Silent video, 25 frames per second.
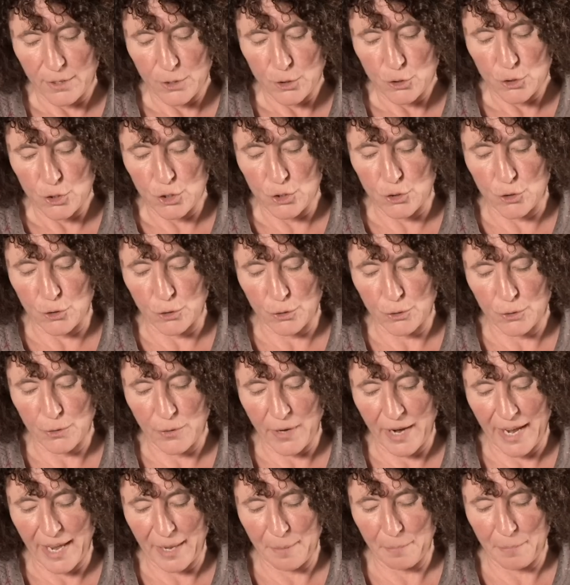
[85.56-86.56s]
She jerked
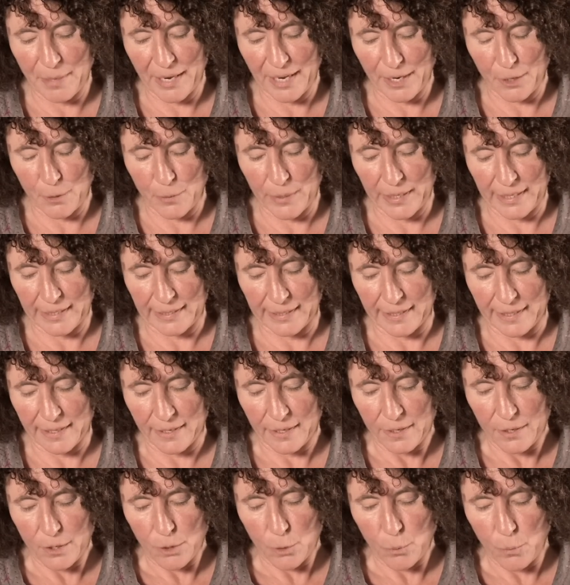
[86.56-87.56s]
her hand back
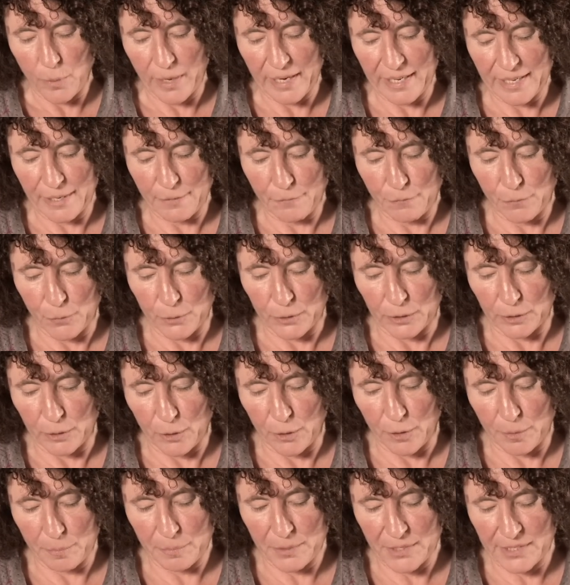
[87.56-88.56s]
quickly, waiting for an
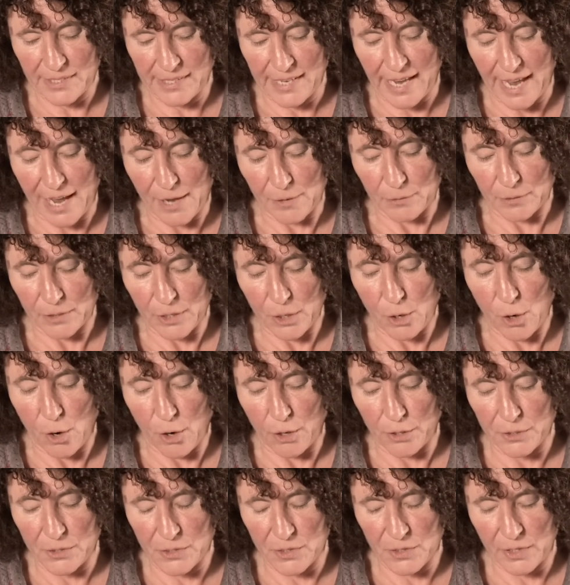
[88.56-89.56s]
alarm to sound and
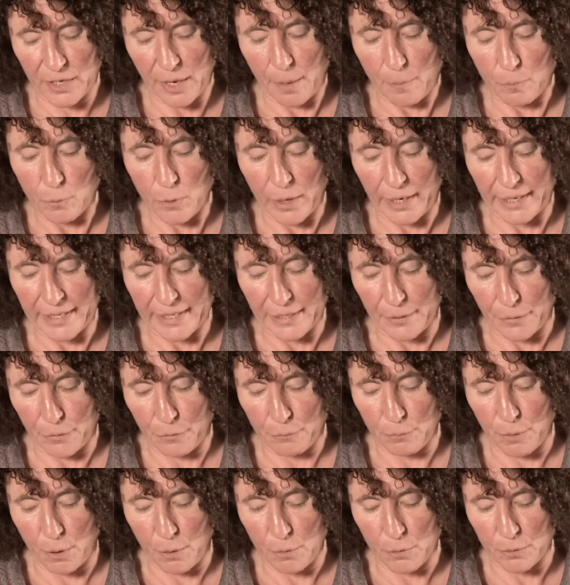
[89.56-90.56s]
guards to come running and
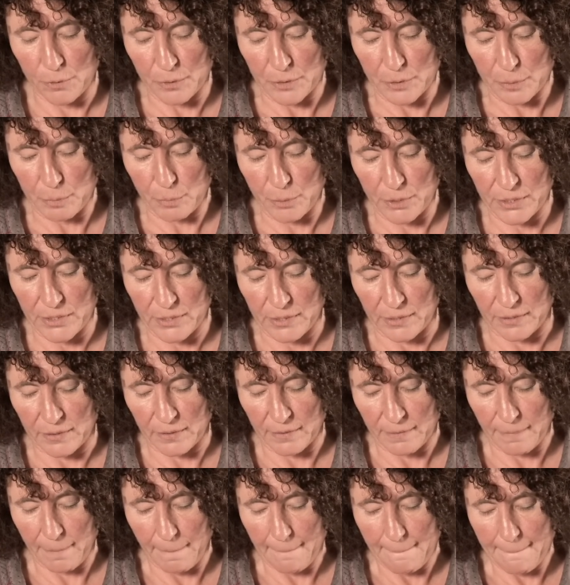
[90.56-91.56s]
throw her into
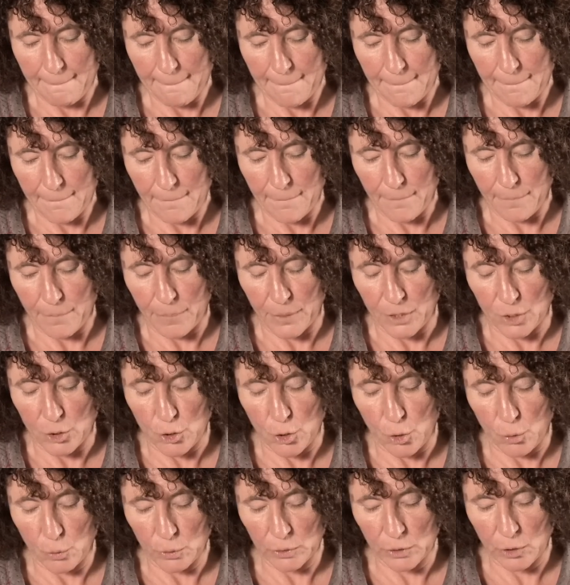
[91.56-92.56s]
prison. But
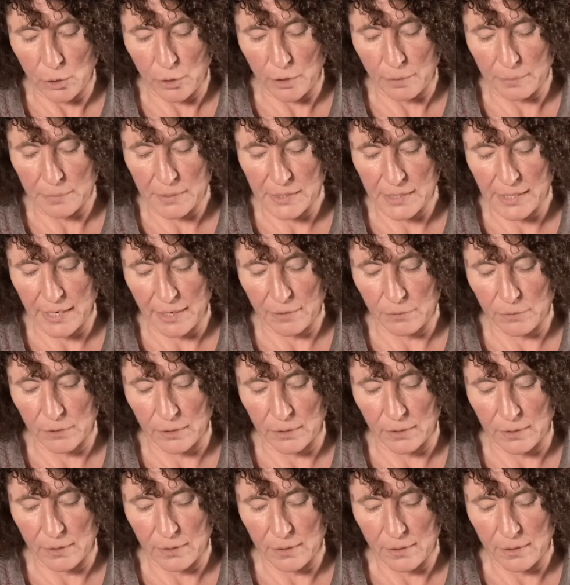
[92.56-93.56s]
no alarm
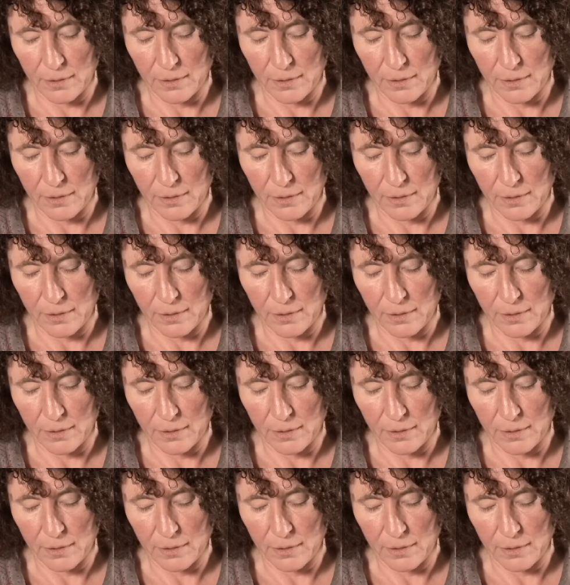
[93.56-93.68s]
sounded.